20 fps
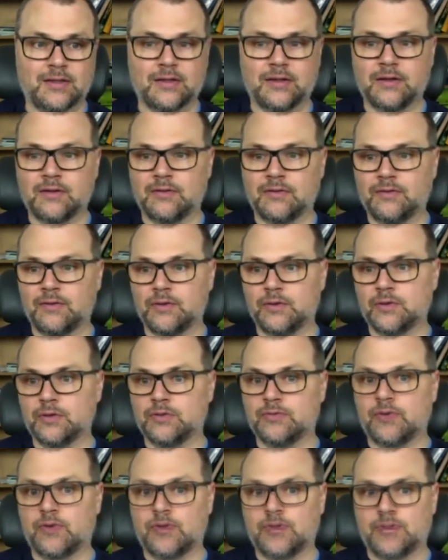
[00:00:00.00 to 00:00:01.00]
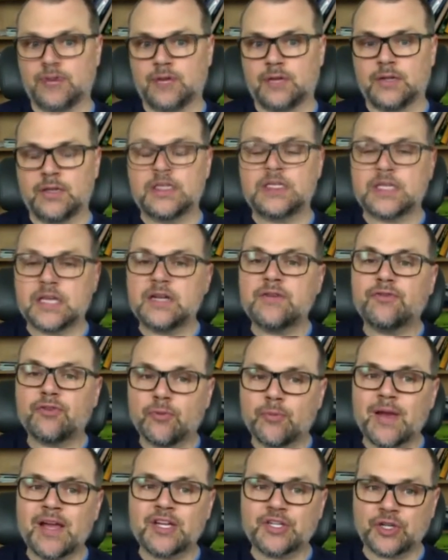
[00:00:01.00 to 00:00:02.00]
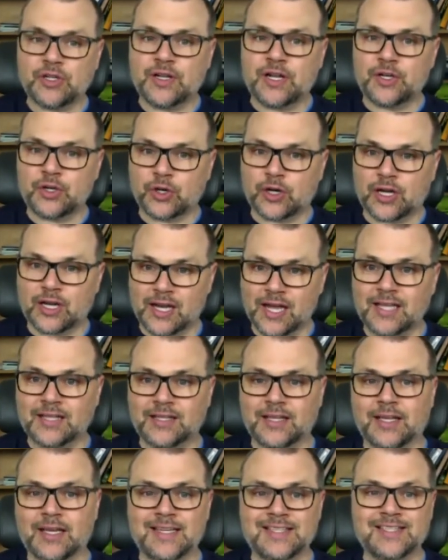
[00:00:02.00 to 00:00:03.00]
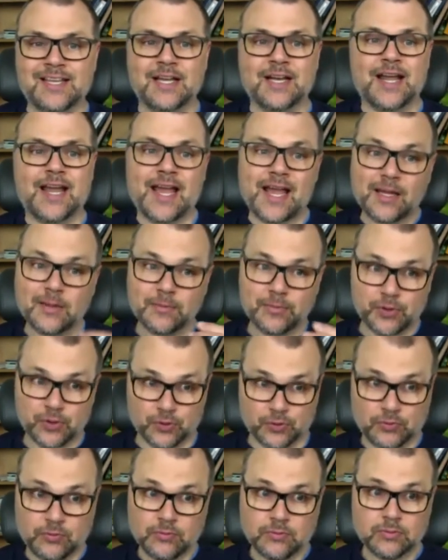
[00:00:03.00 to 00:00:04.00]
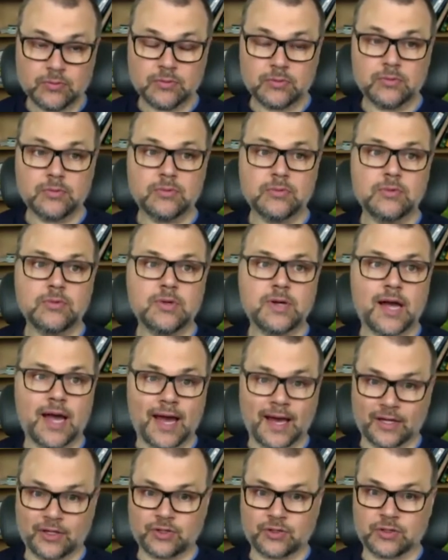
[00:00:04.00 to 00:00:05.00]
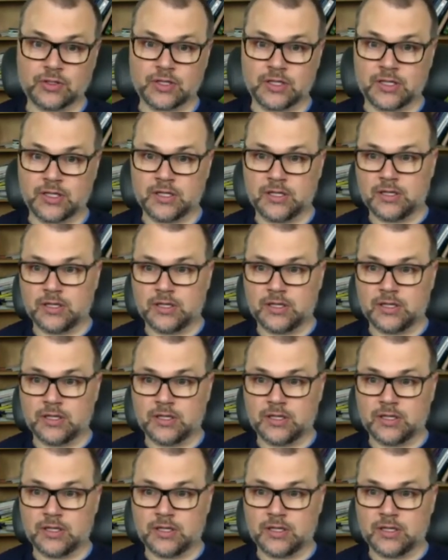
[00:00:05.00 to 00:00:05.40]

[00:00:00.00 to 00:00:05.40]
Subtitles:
of the universe? This information that you're collecting is going to help you actually